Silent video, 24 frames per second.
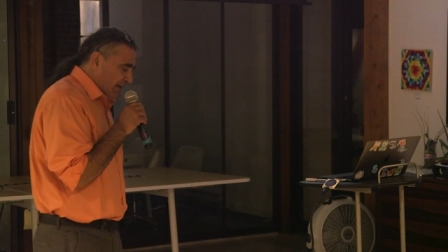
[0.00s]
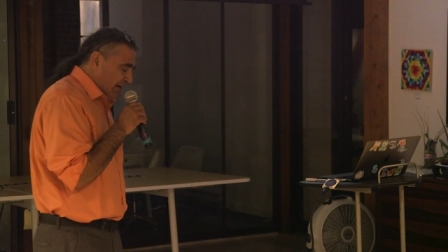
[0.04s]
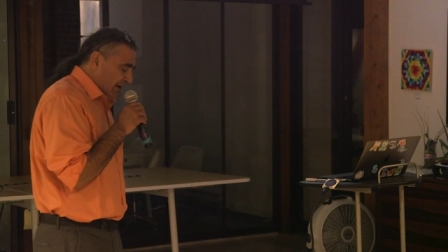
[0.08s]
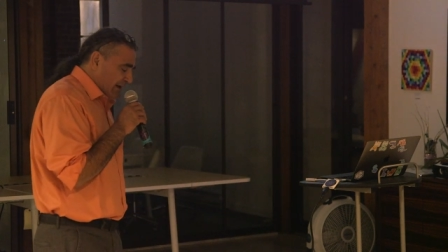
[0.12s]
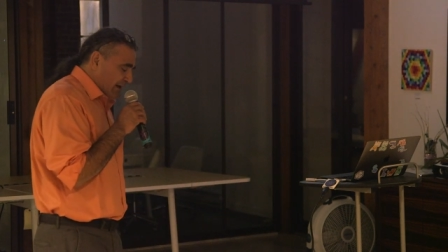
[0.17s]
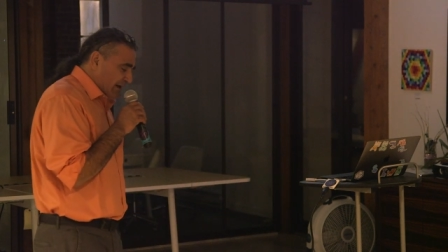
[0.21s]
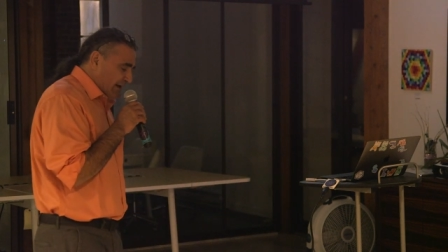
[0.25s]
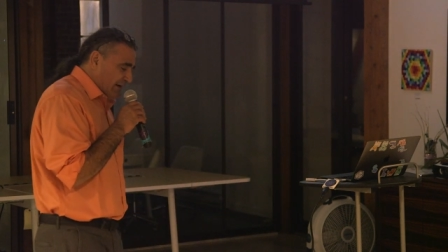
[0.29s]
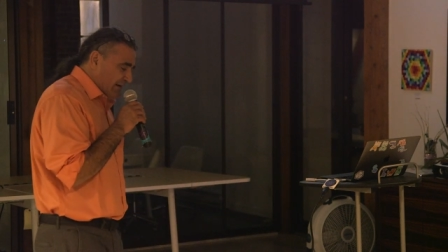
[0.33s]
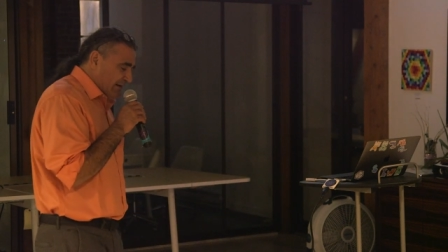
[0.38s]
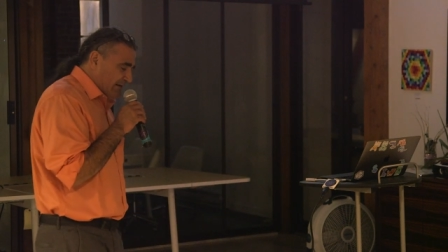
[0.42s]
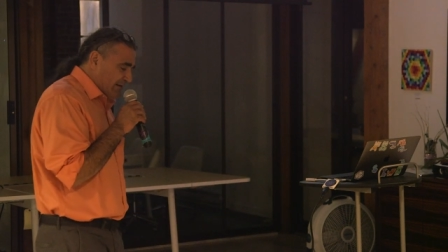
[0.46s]

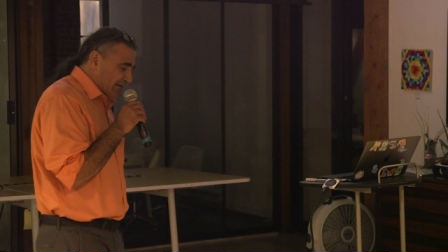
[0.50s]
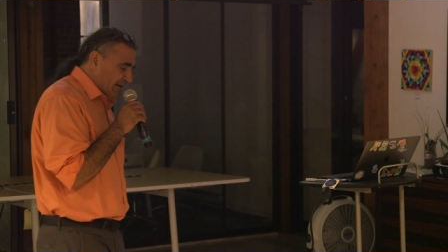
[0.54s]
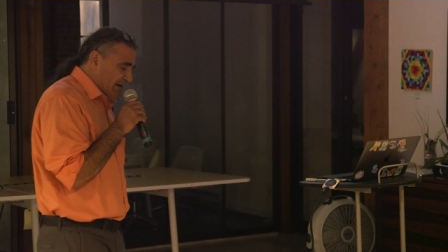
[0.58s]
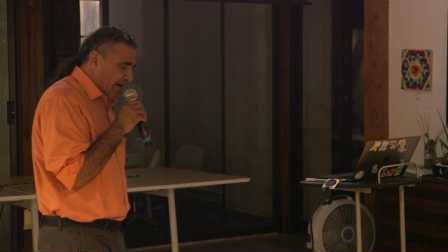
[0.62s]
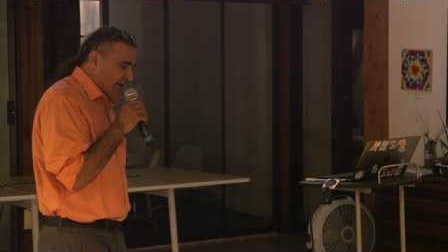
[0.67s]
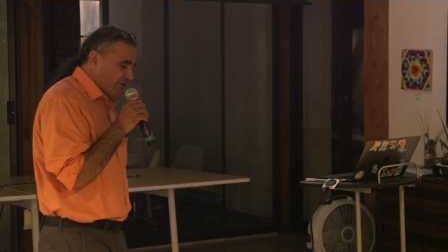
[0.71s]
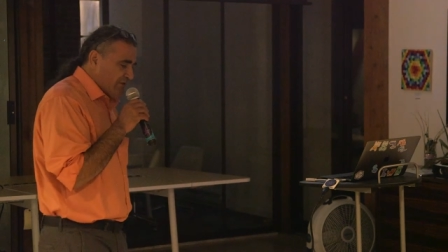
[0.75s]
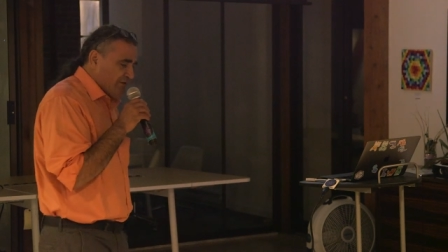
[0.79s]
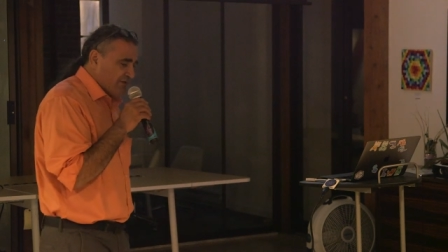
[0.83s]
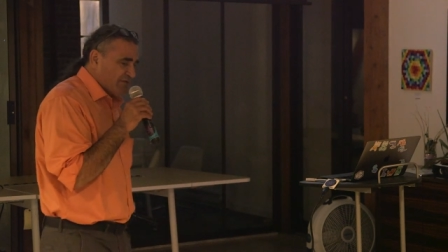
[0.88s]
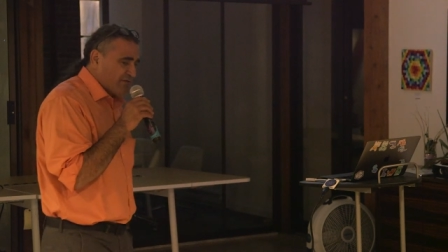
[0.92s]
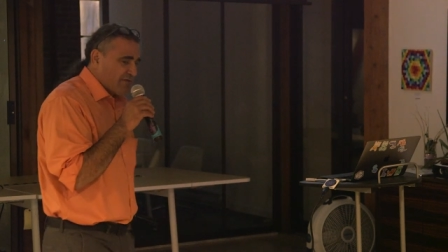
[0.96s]
uh,
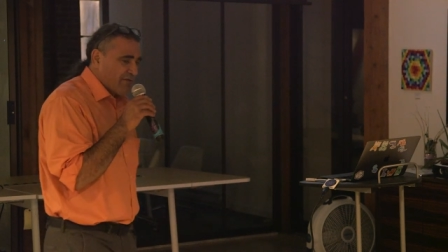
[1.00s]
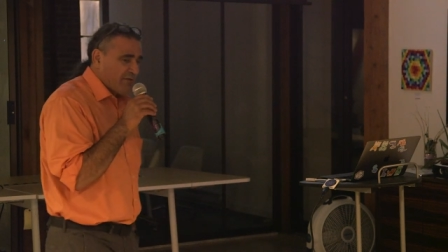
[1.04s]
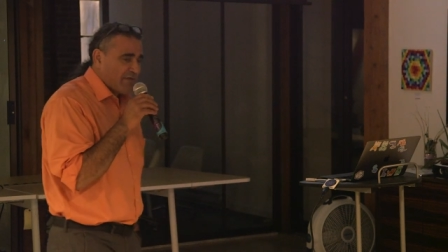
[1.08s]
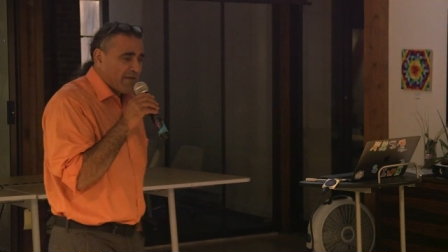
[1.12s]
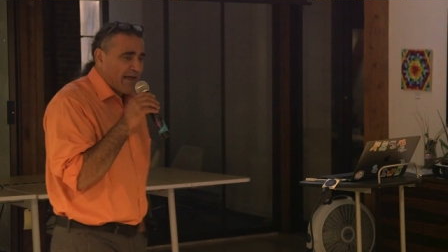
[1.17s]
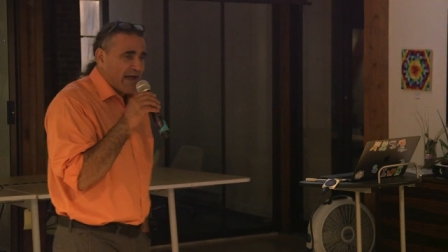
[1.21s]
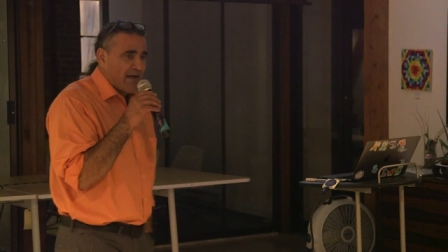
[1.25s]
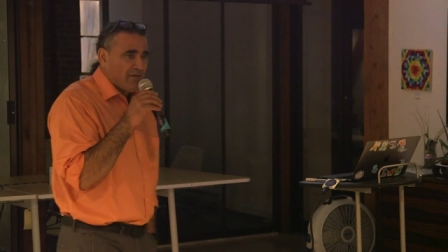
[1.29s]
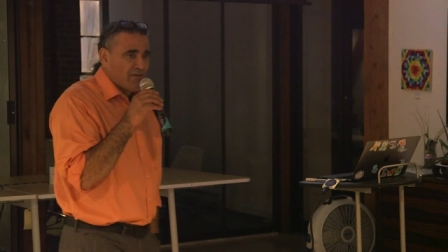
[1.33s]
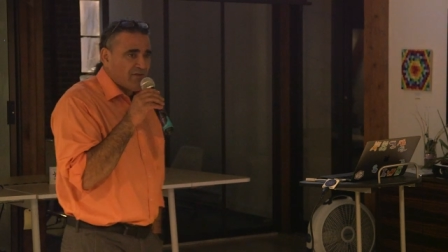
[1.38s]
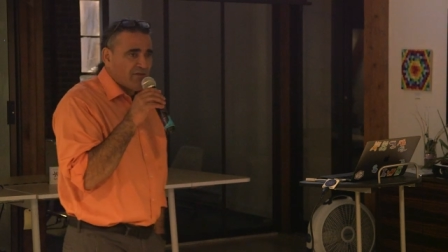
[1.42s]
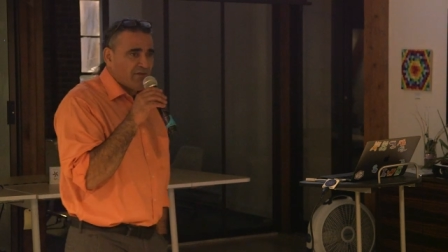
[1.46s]
hundreds of
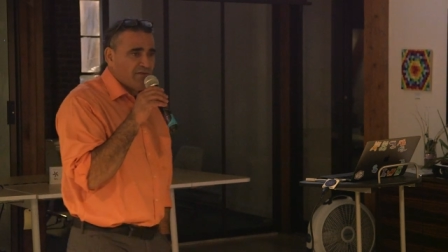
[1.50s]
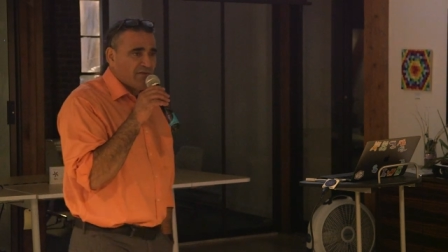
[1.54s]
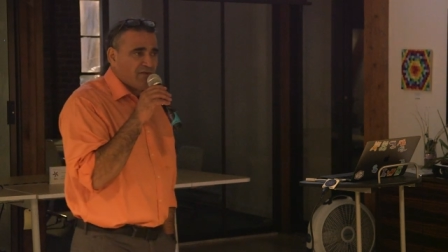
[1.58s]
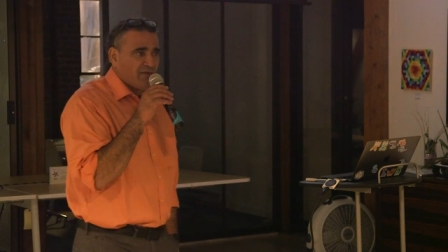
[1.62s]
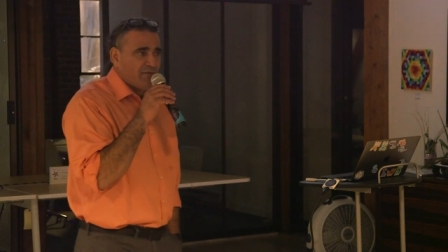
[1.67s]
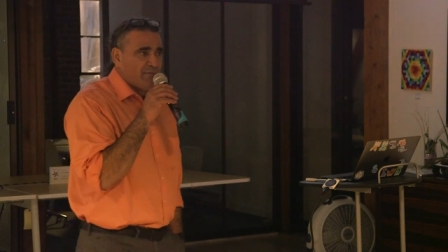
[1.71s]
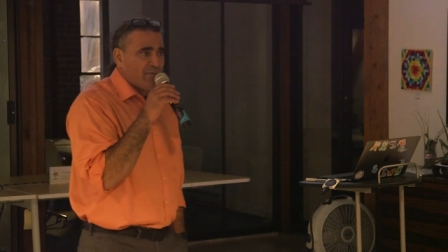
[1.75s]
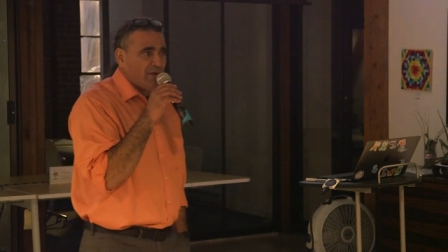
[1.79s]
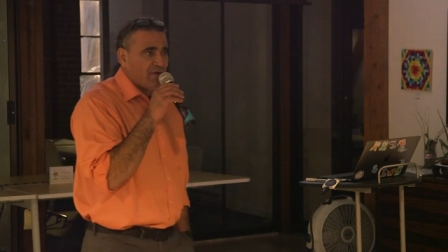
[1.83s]
thousands of